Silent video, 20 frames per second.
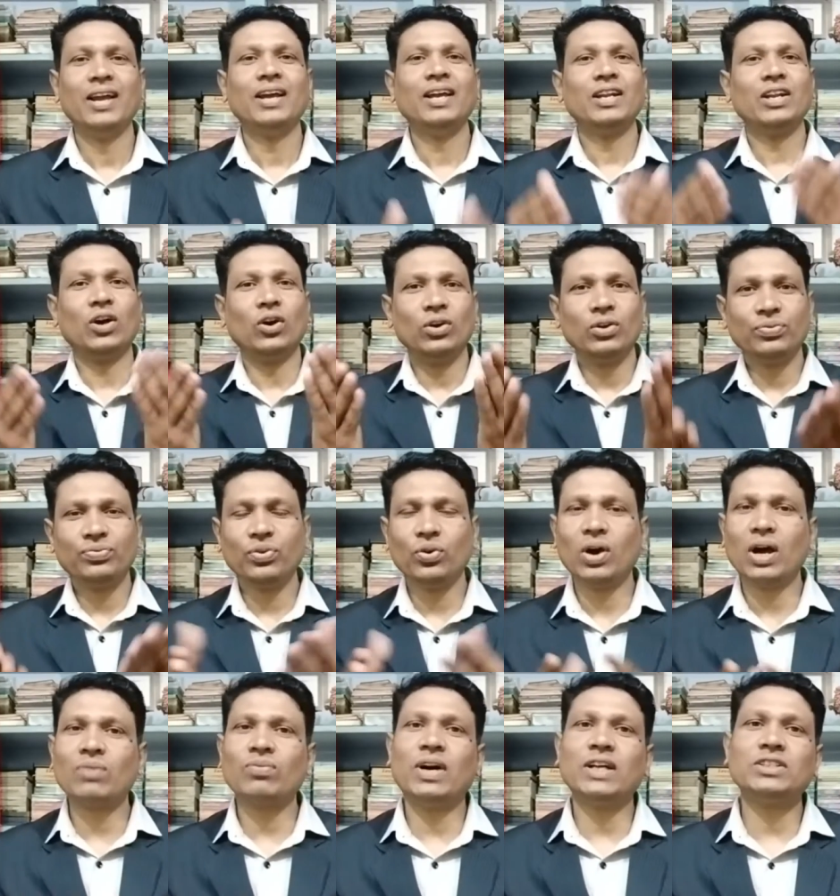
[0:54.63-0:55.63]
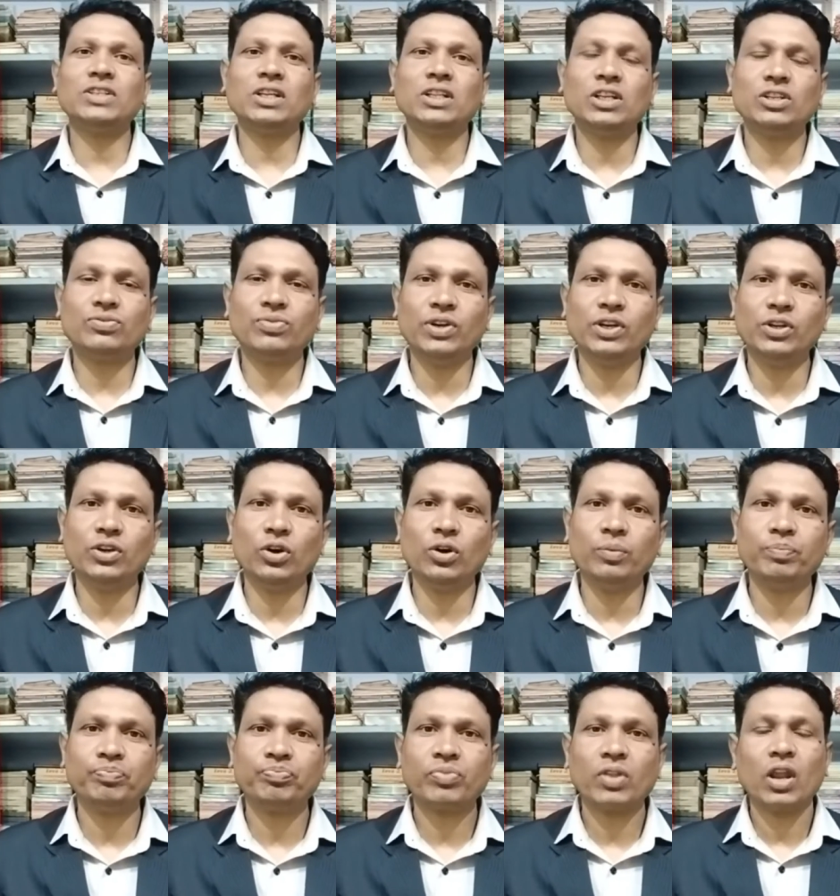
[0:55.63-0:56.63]
Now, if you are watching this
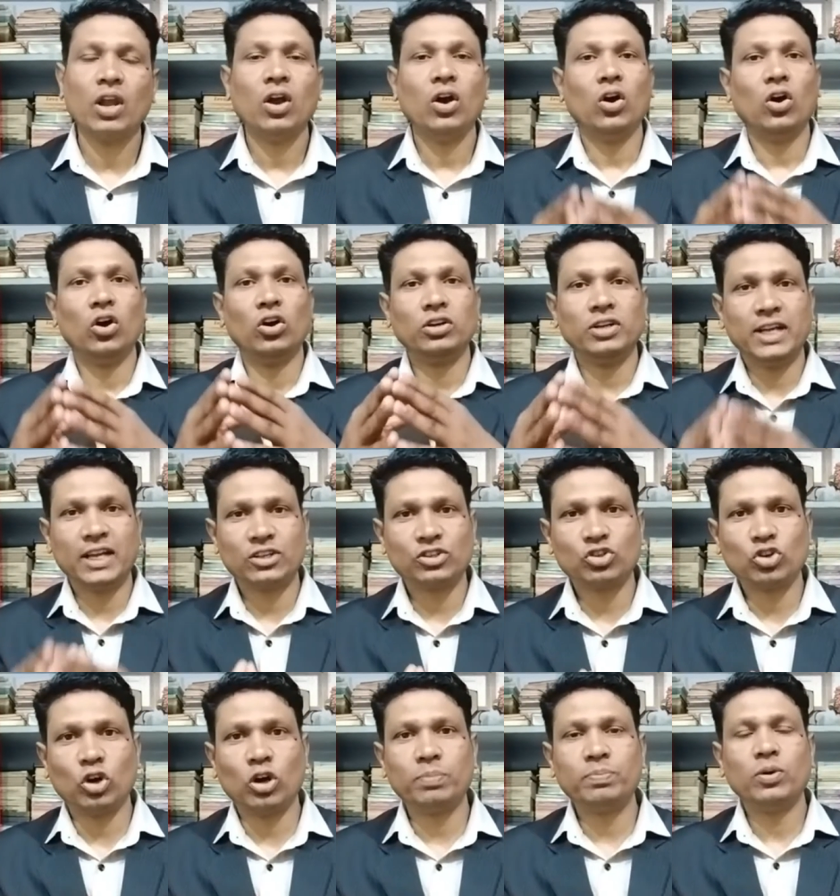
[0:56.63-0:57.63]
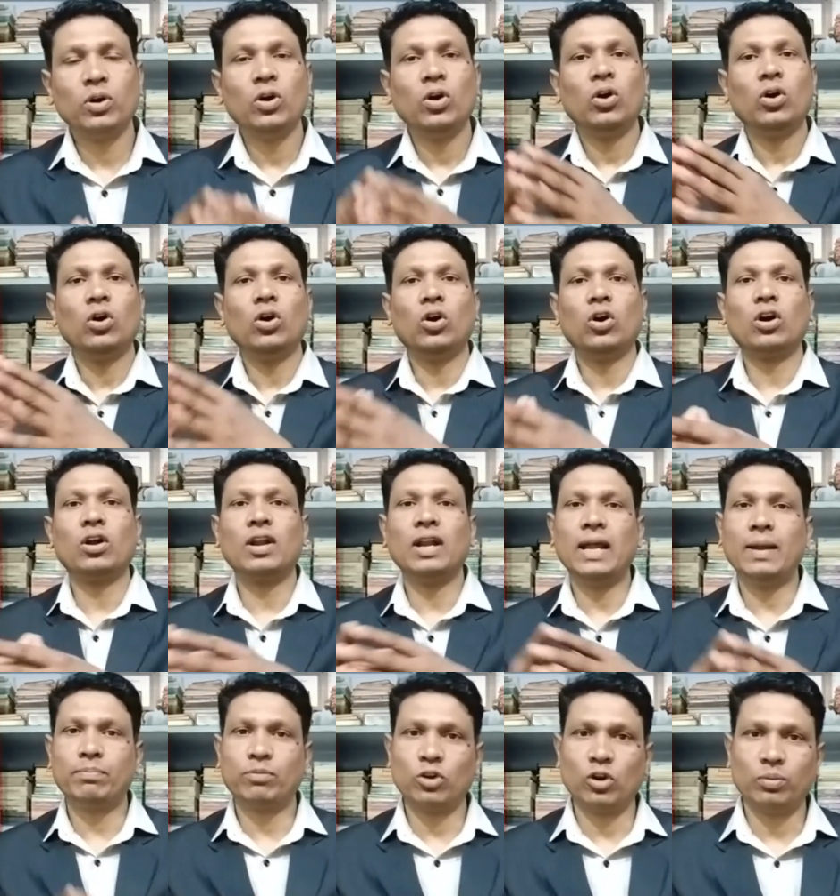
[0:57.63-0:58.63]
video on desktop or
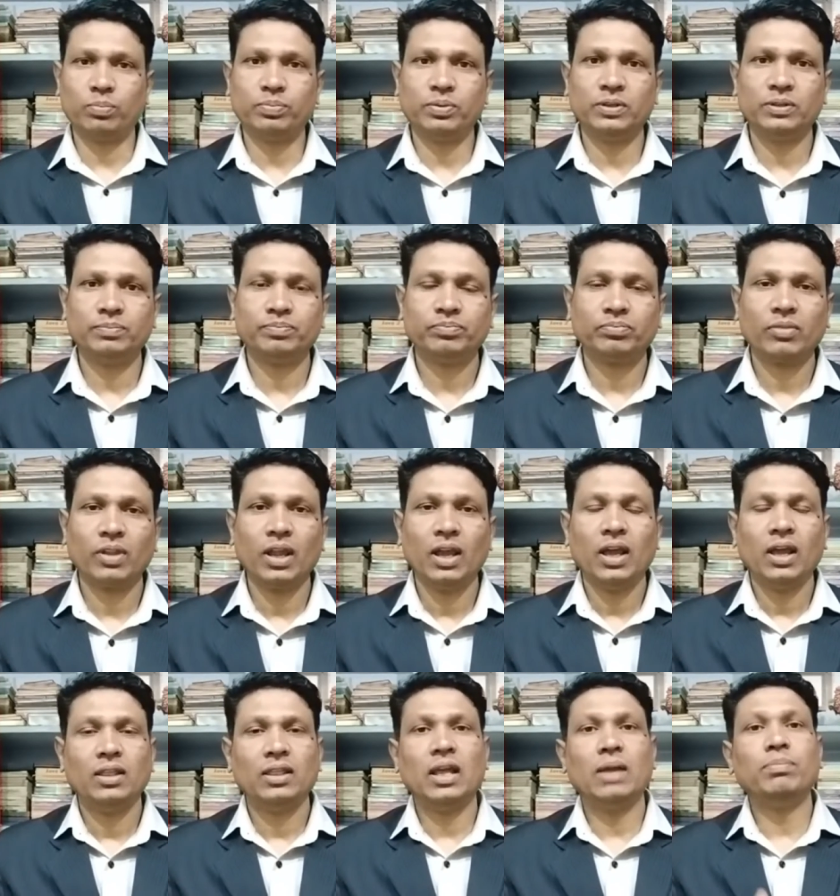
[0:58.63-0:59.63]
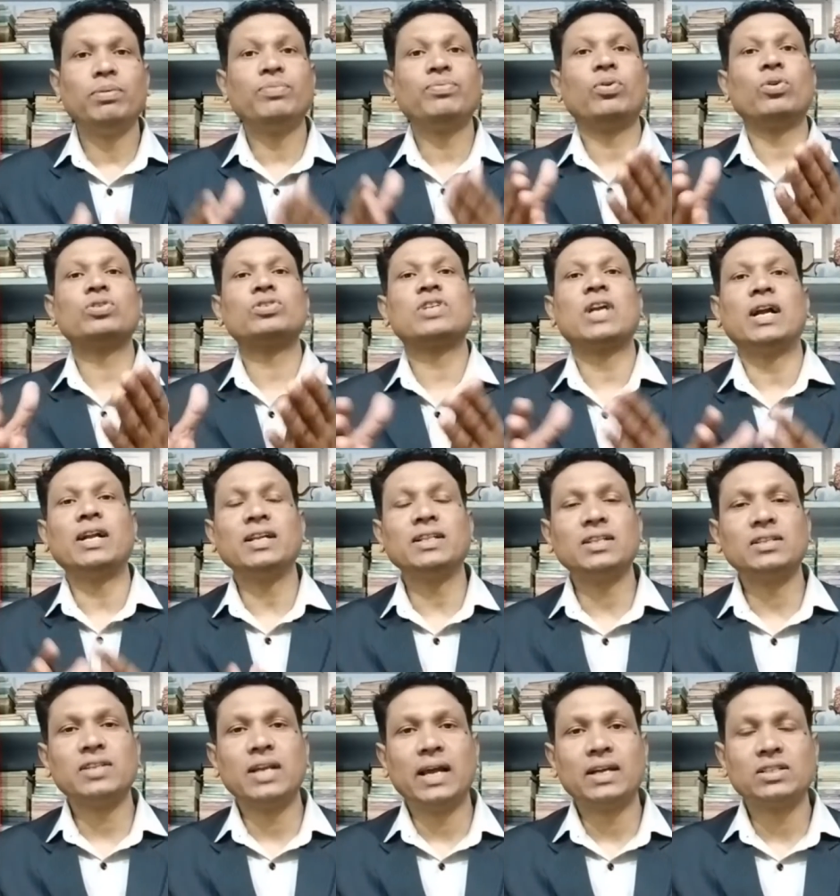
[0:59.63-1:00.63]
laptop, then before starting
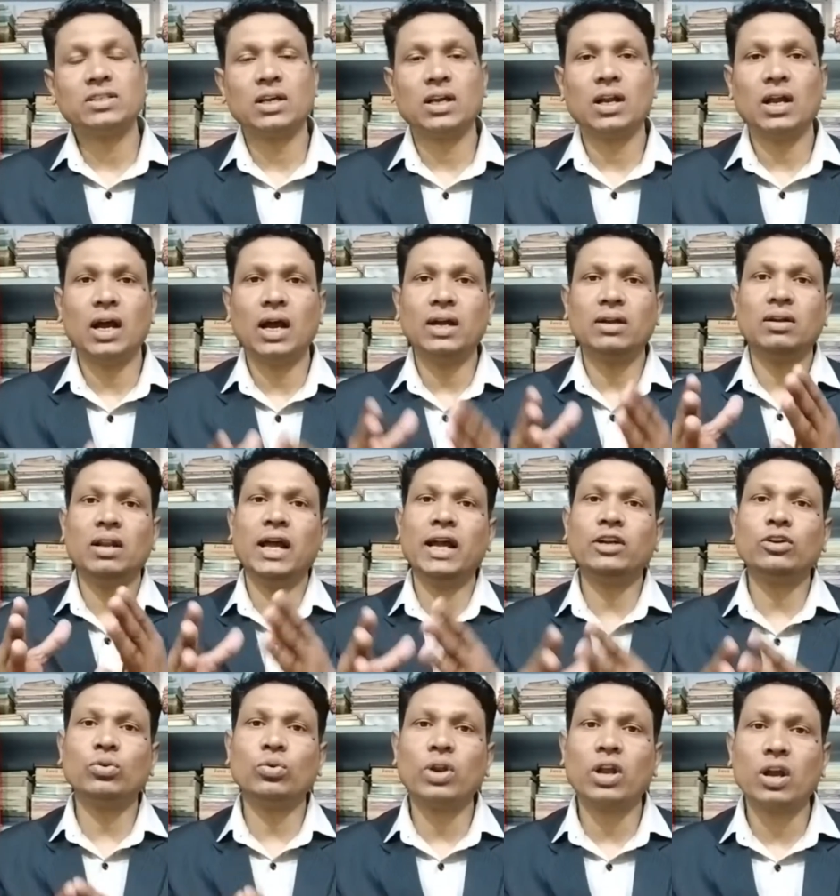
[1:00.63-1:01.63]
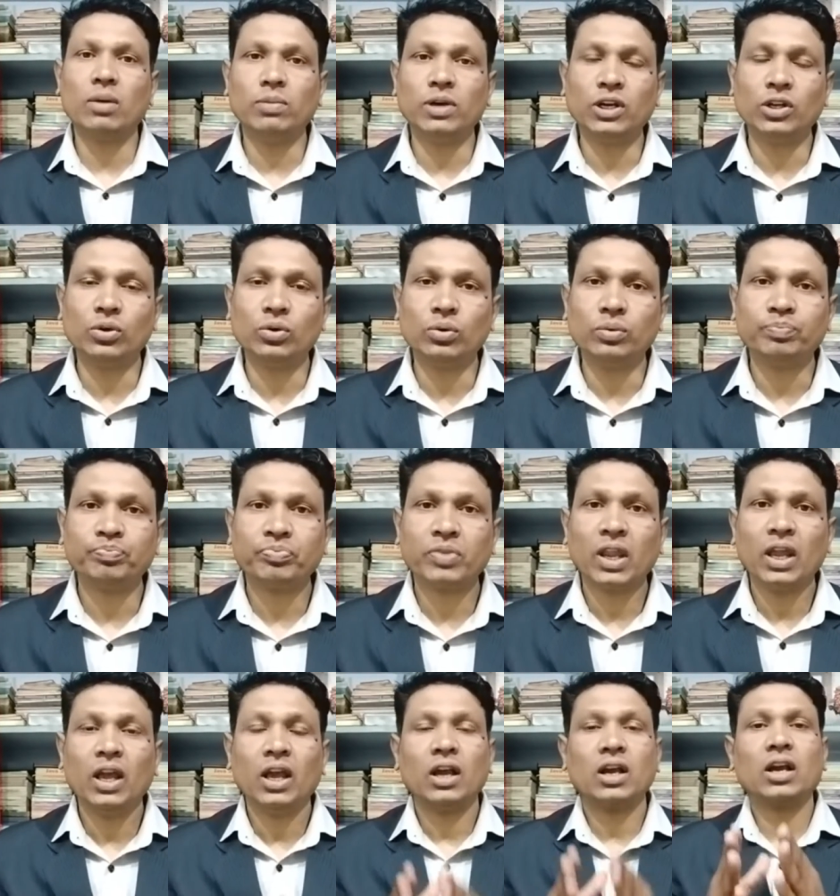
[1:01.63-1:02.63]
this lecture, I'd like to recommend you
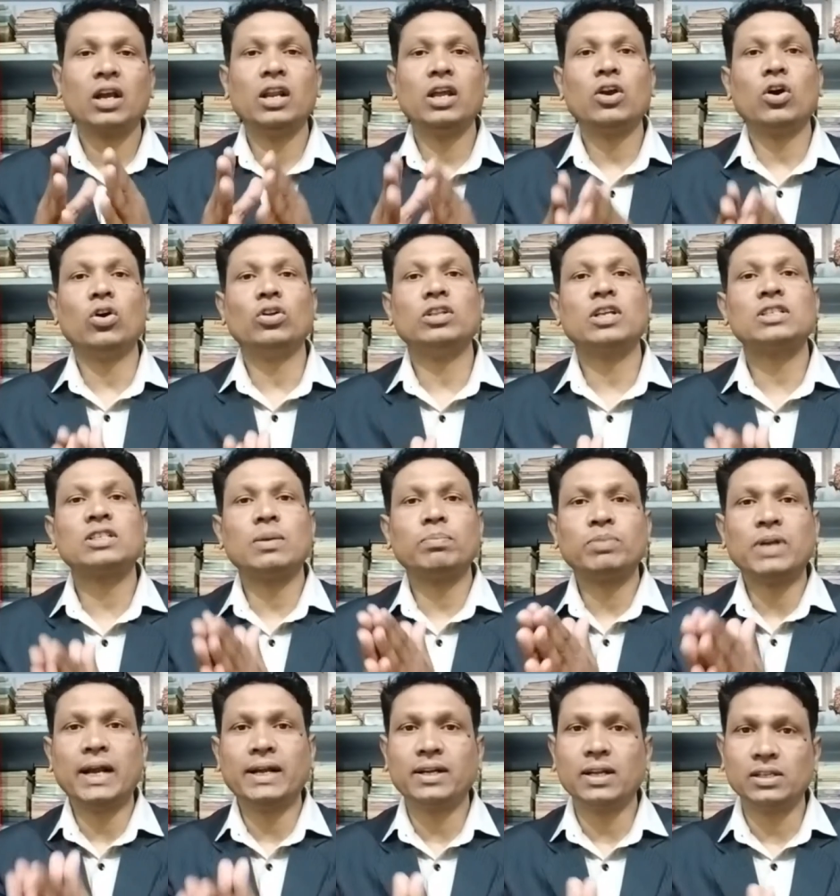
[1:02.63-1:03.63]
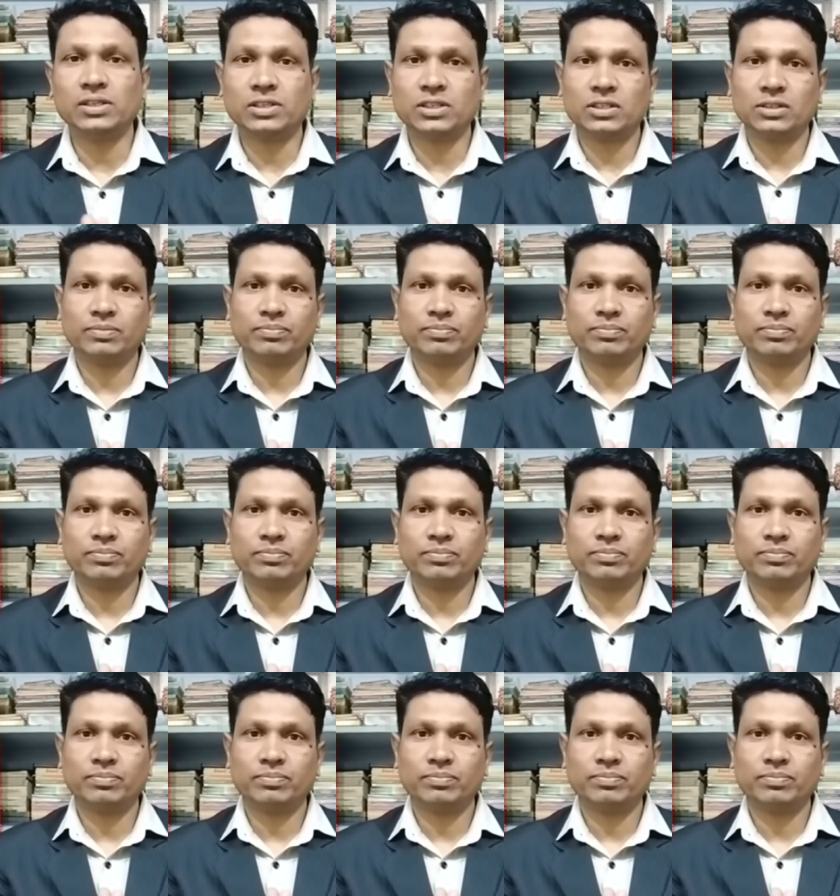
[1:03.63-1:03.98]
click on the subtitles.